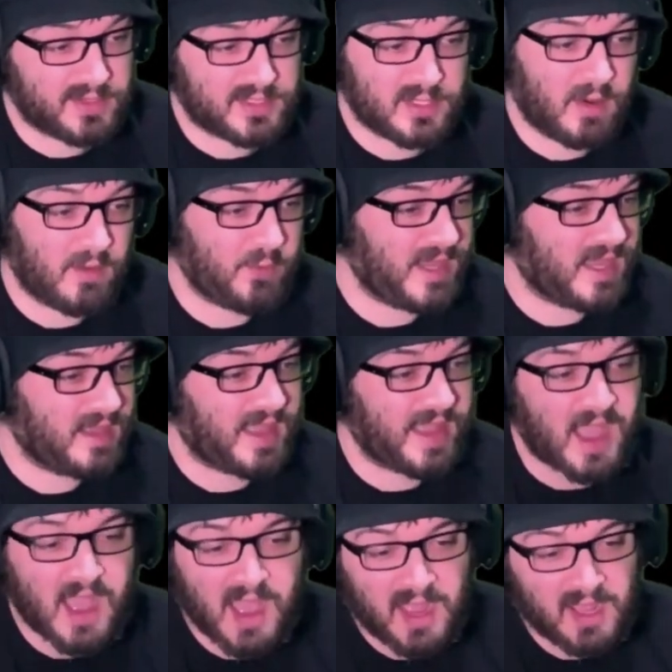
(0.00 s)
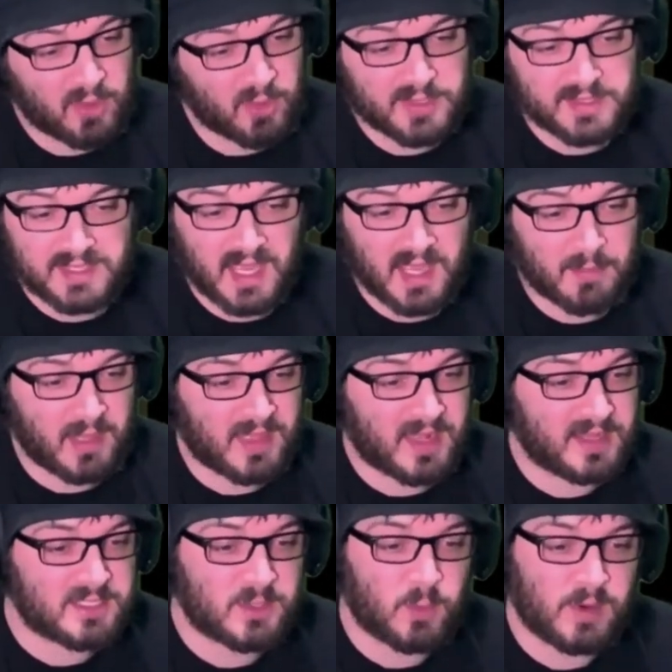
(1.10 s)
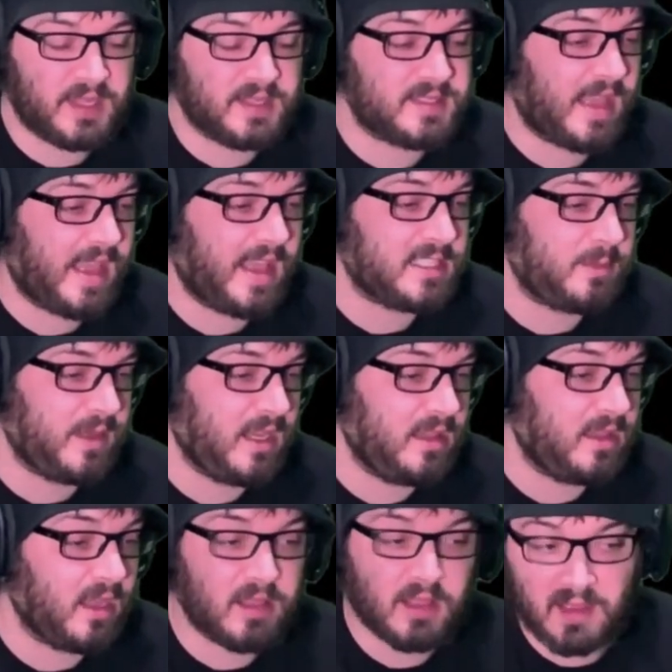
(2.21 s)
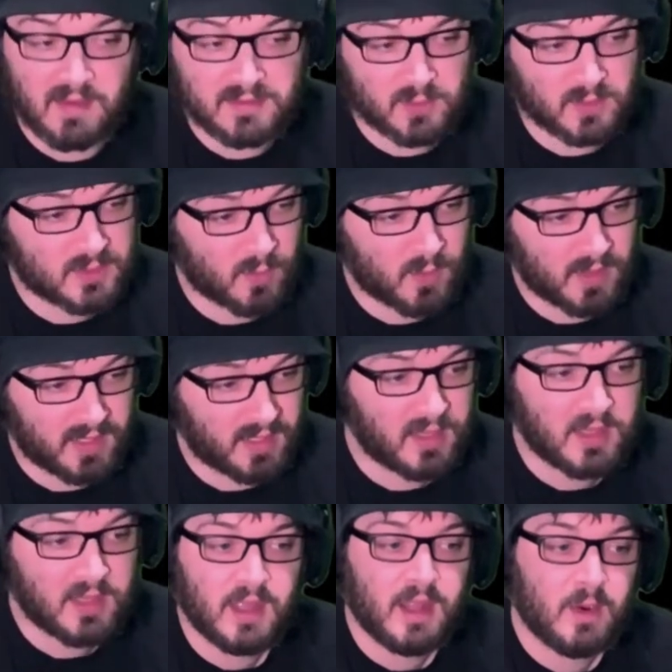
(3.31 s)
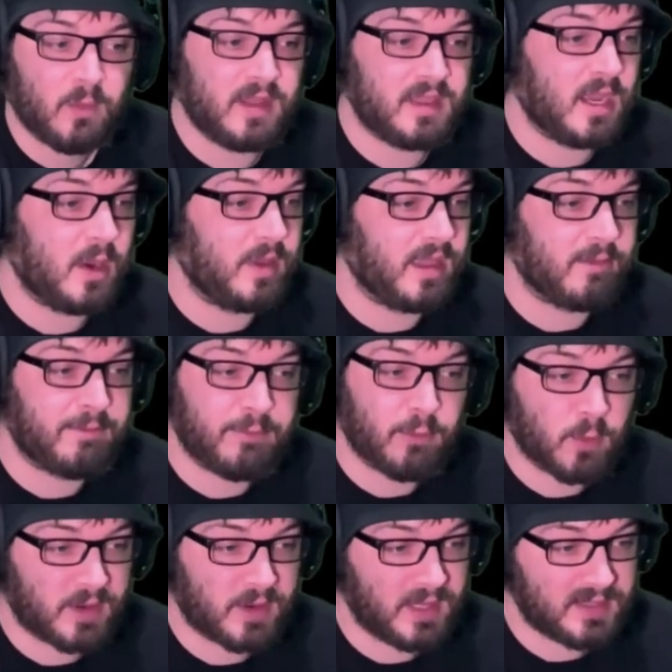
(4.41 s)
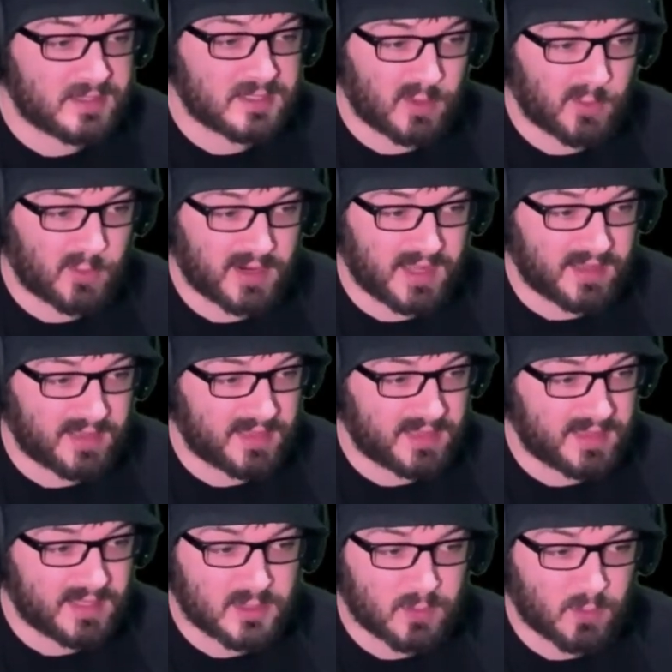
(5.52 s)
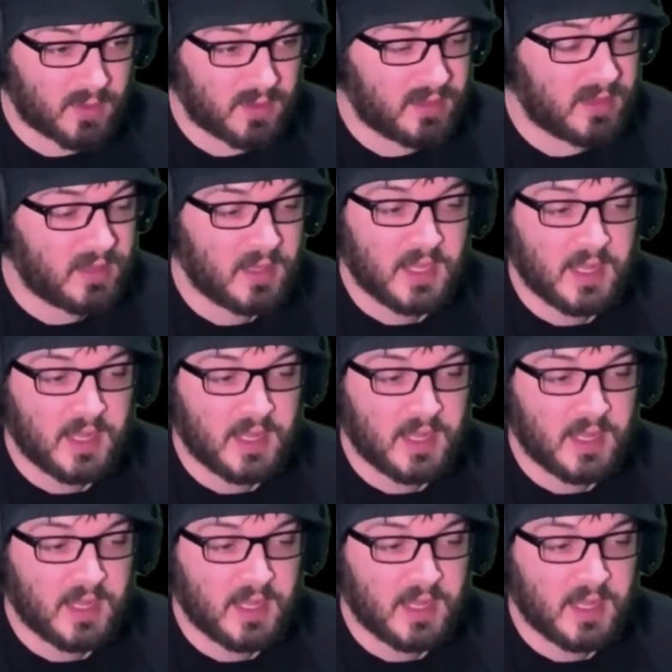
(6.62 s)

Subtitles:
So if we had like High Lord Zammy that has 20 attack speed, the gloves with 20, right there we get 40. So we're hitting this one.